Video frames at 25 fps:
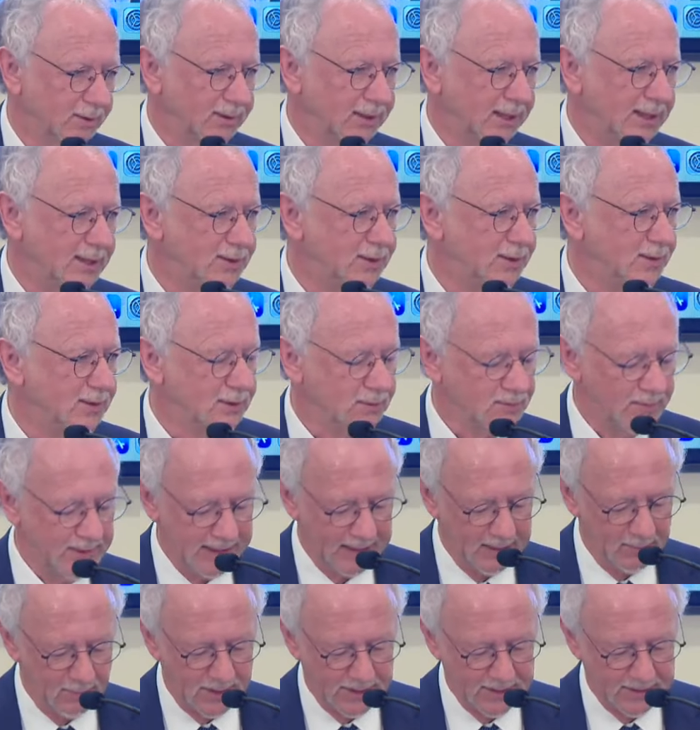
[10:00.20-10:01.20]
Nations, when I
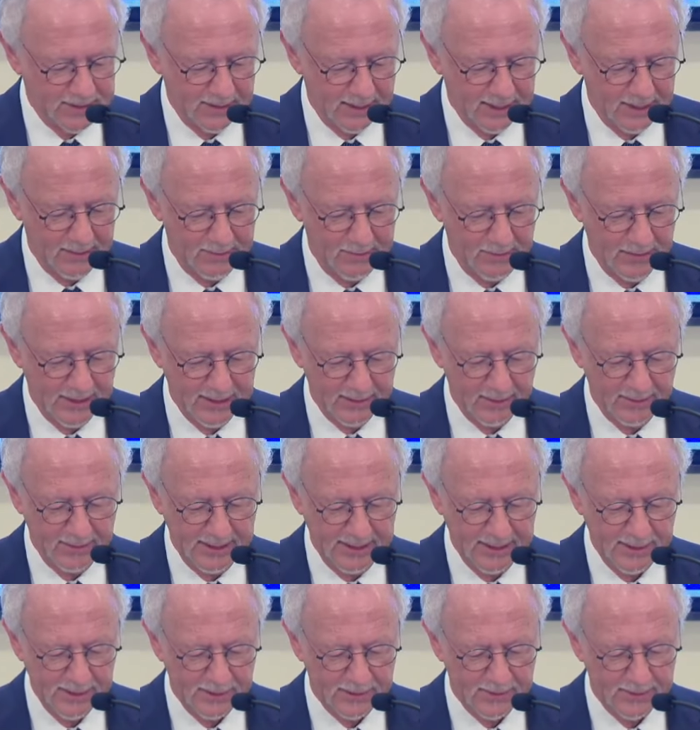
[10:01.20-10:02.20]
was at the United
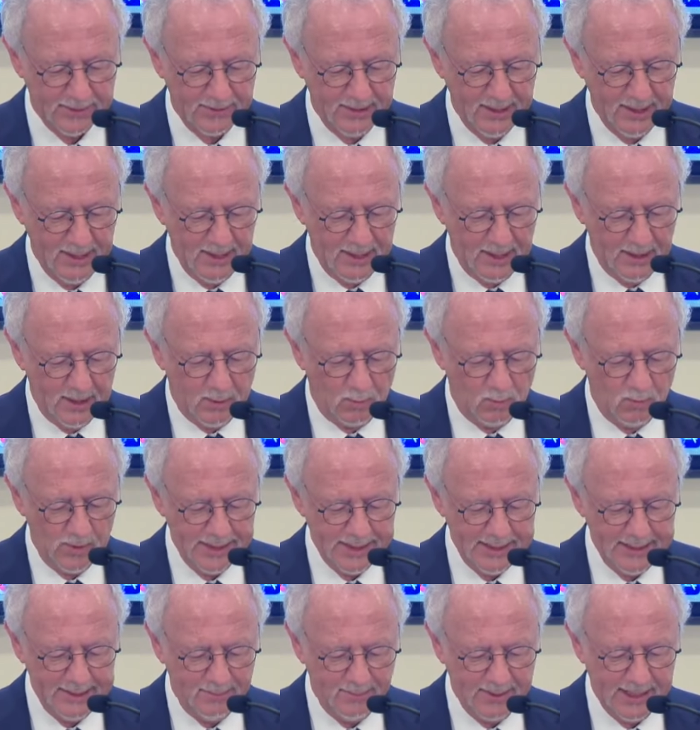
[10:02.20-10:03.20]
Nations,
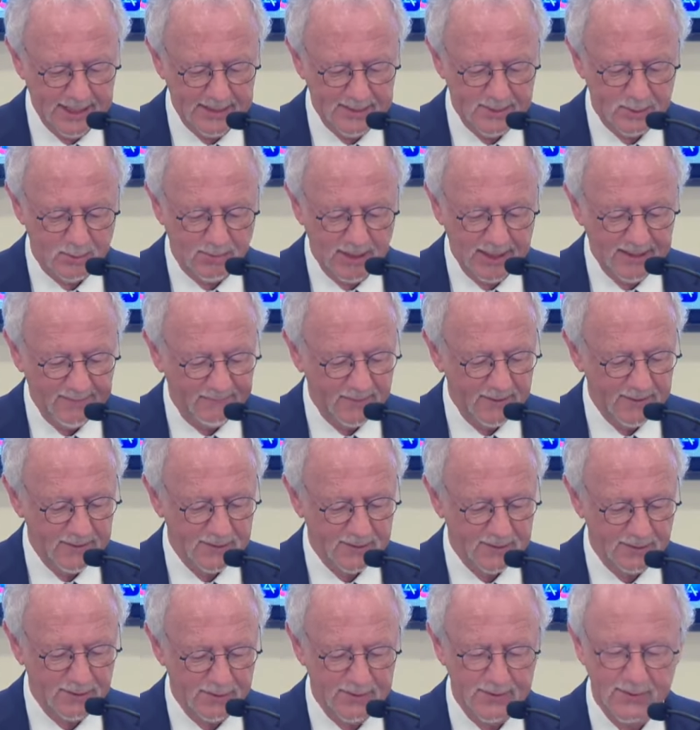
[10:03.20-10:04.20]
we raised grave
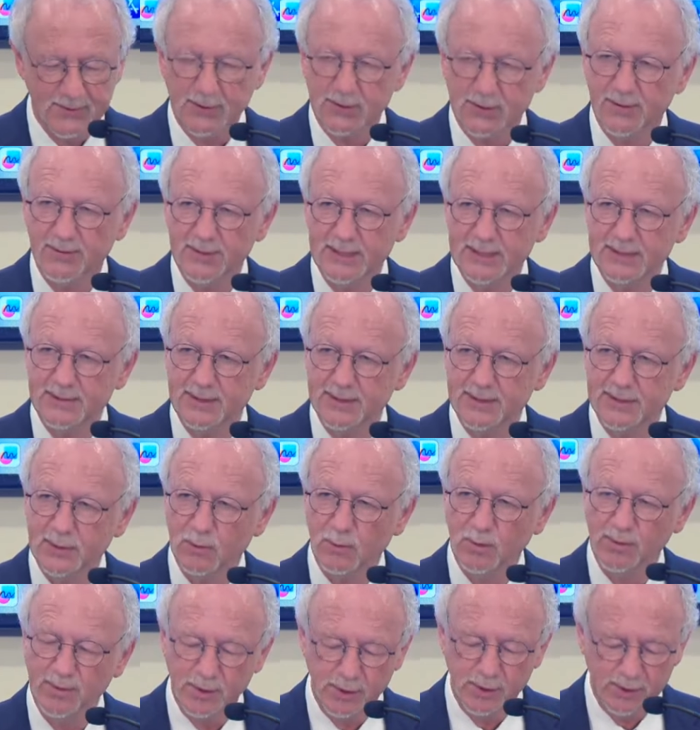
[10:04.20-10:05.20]
concerns on the
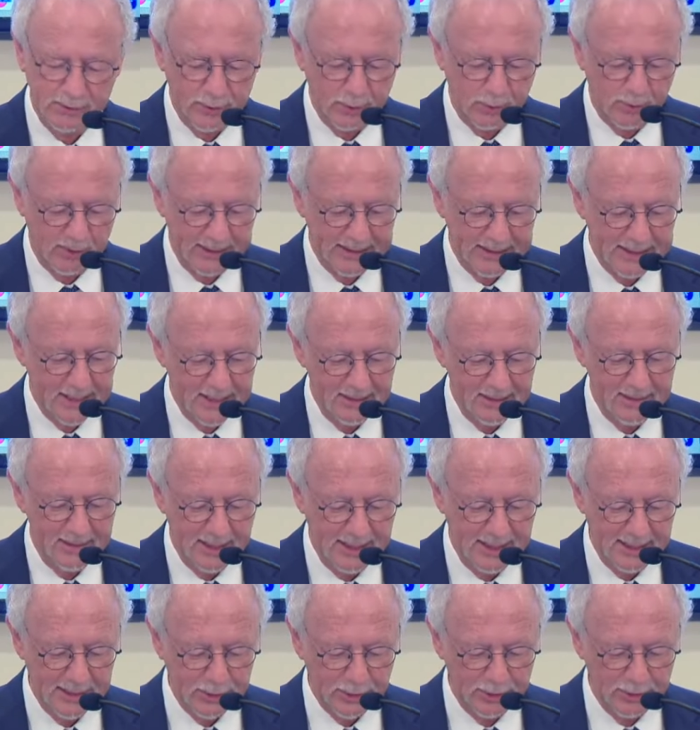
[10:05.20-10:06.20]
discriminatory
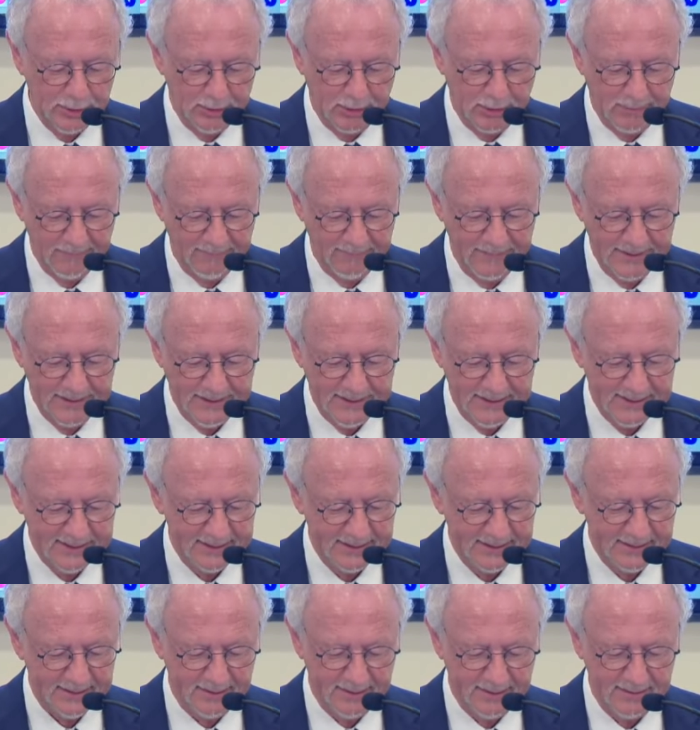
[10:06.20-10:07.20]
nature of the
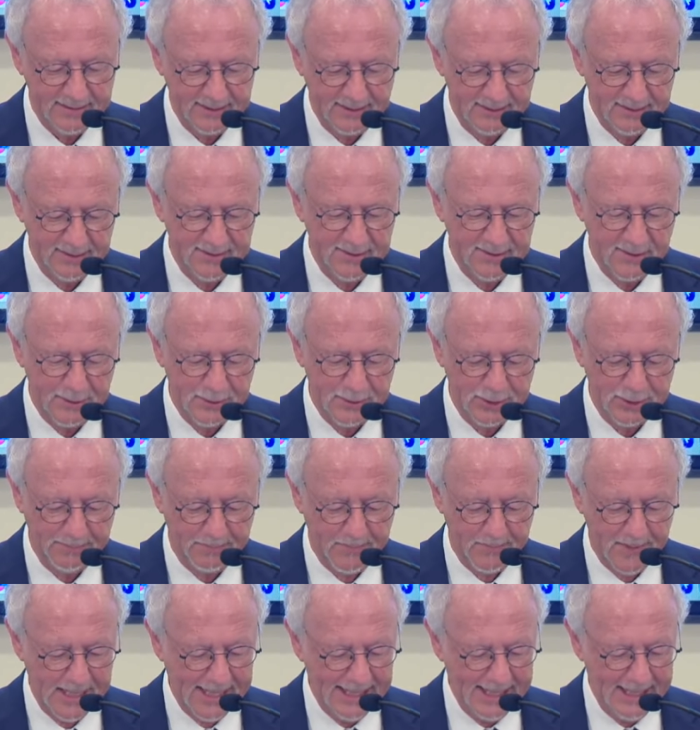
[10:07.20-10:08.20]
Citizenship
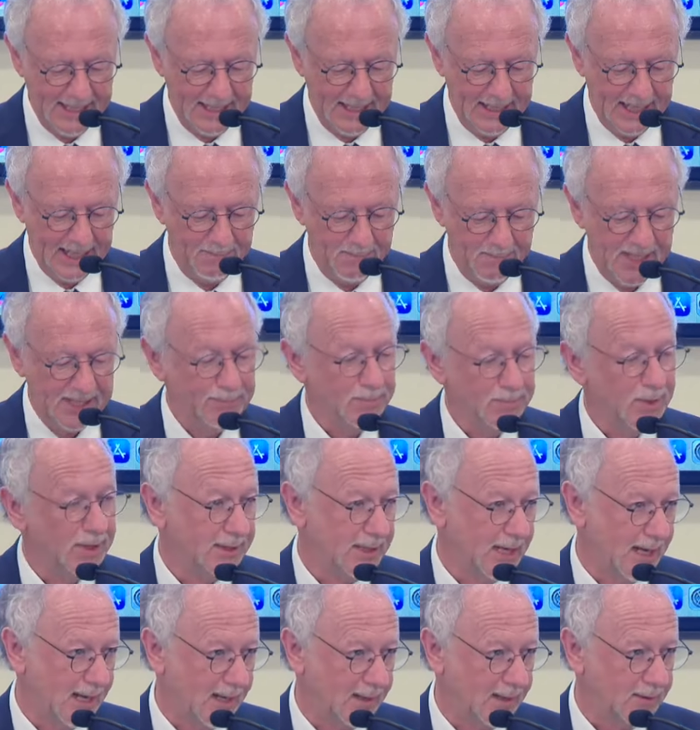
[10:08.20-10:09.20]
Amendment
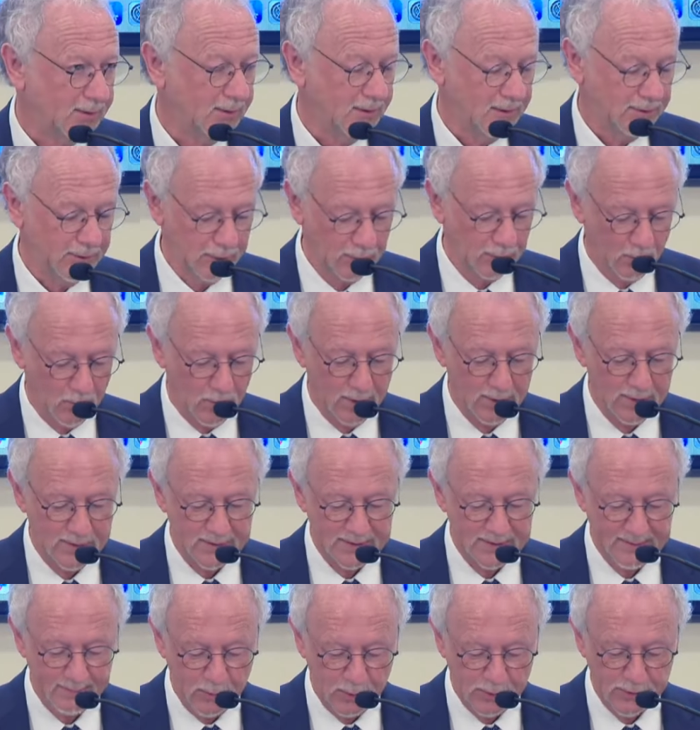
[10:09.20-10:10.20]
Act towards
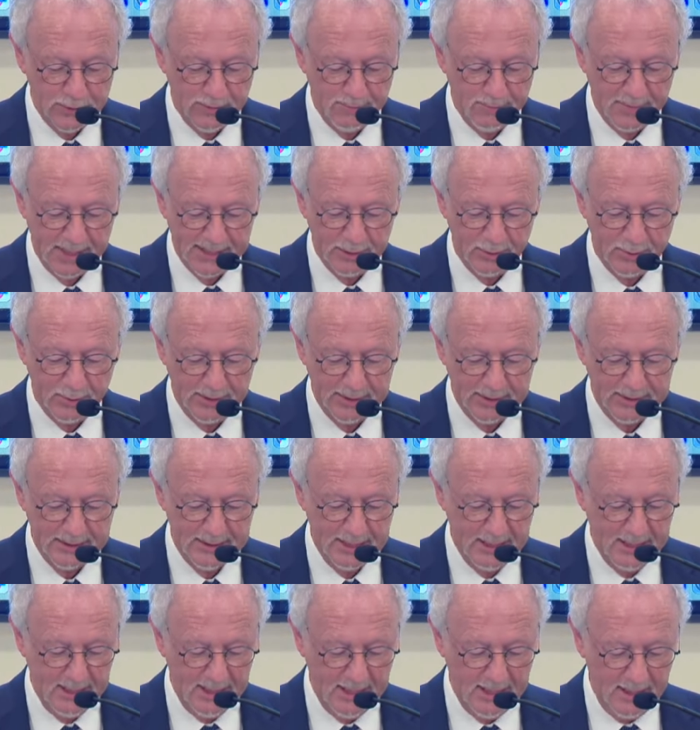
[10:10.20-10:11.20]
the Muslim
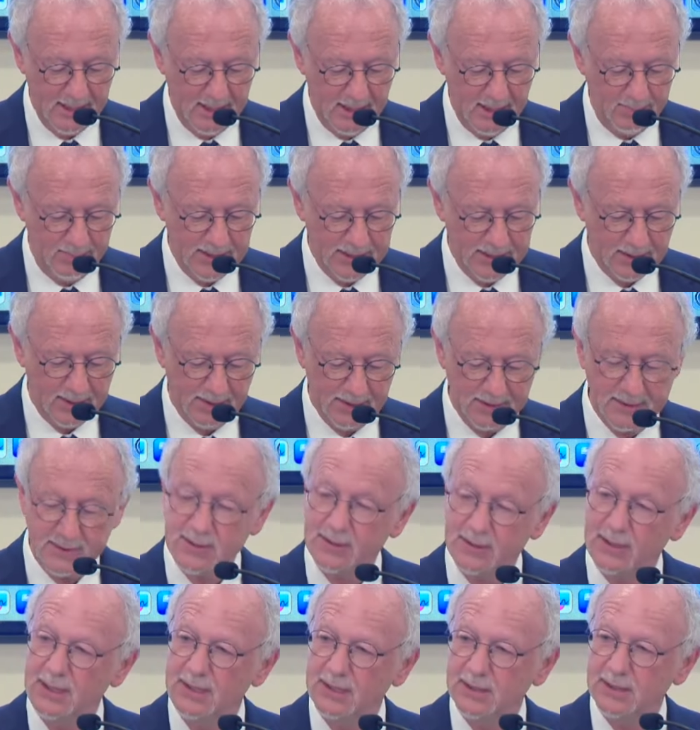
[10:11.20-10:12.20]
minority, because
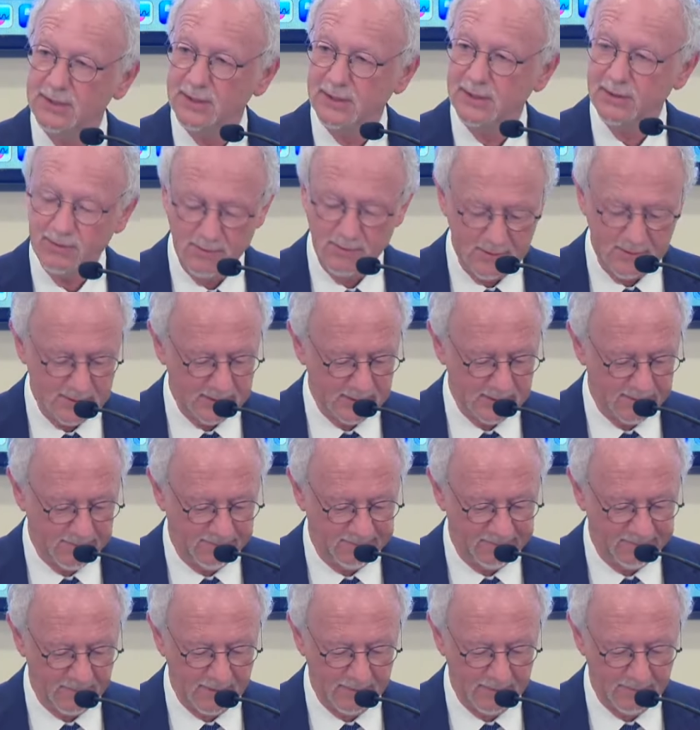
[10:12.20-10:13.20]
it excludes them
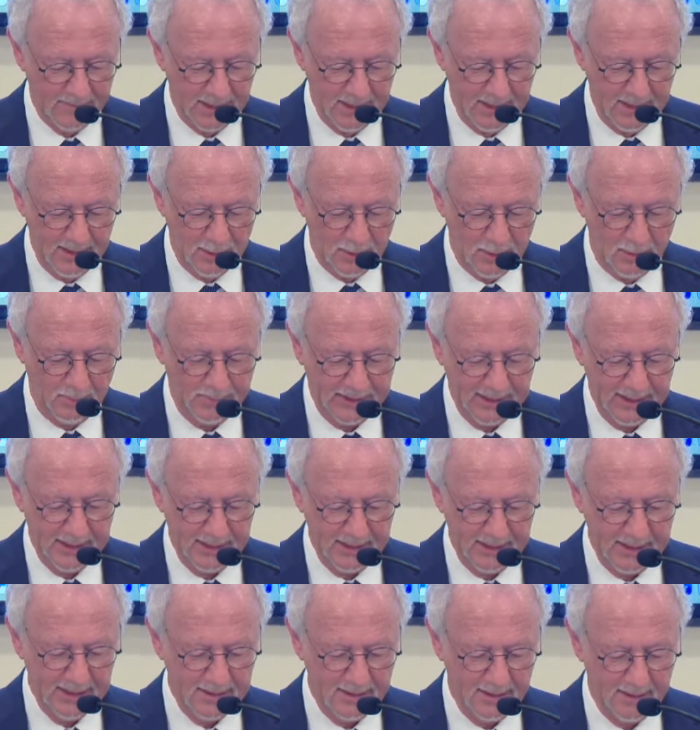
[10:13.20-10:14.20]
from
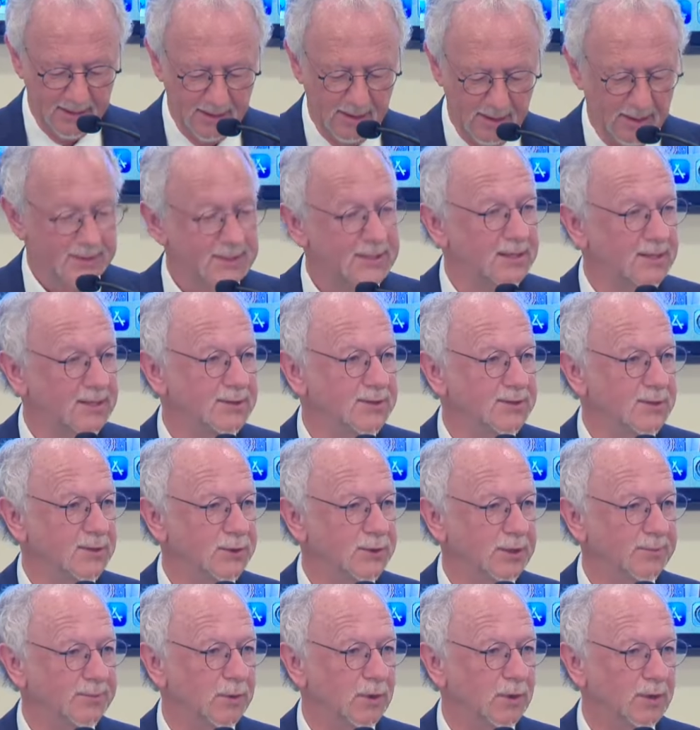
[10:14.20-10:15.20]
obtaining
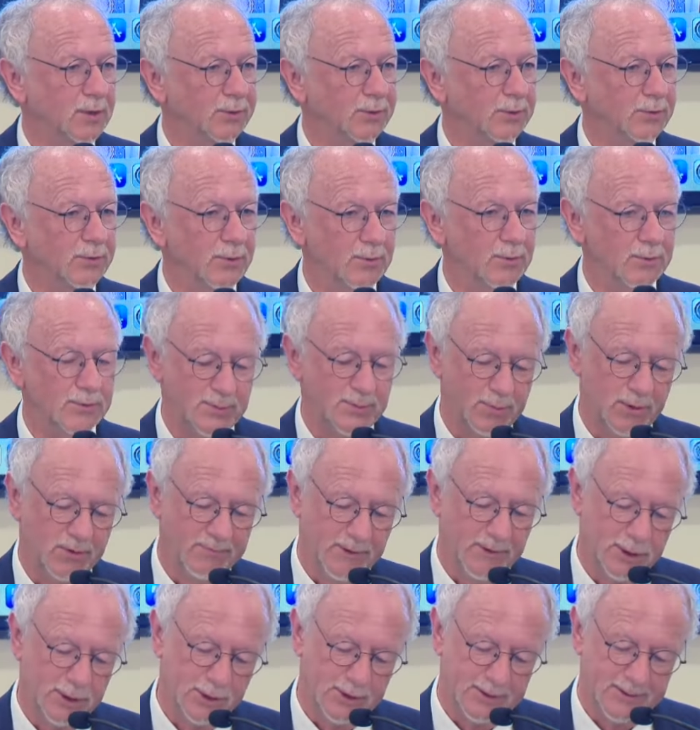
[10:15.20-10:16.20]
citizenship under those
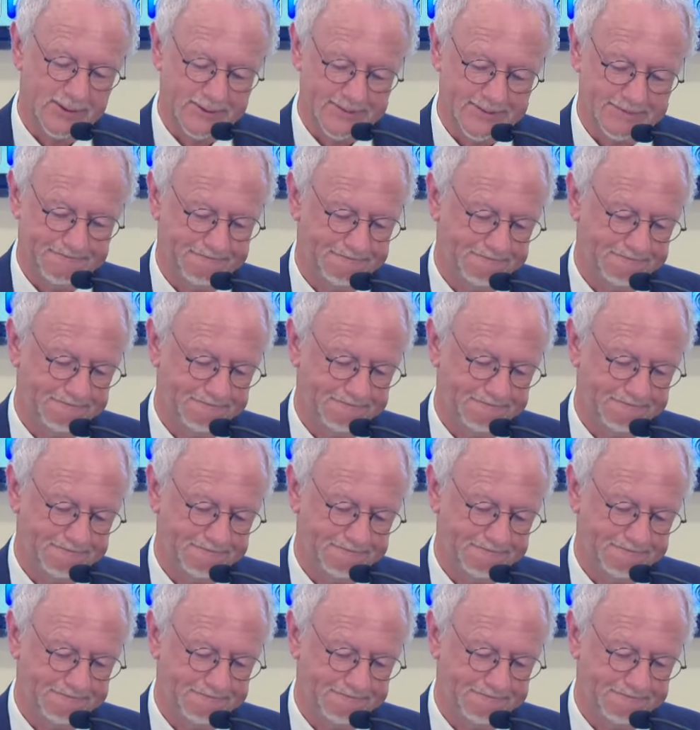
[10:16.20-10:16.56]
provisions.